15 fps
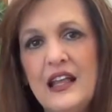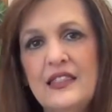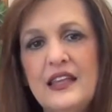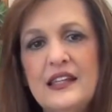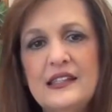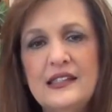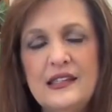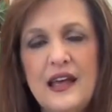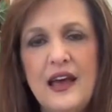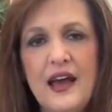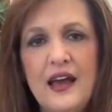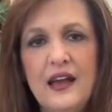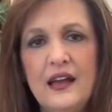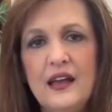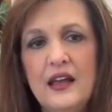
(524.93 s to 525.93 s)
that
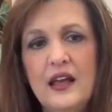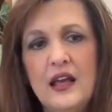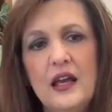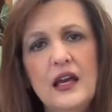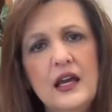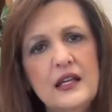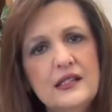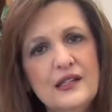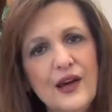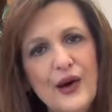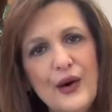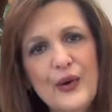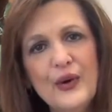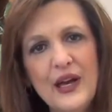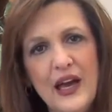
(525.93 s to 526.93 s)
say, it's
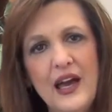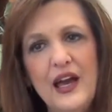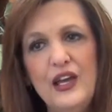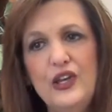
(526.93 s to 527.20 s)
okay.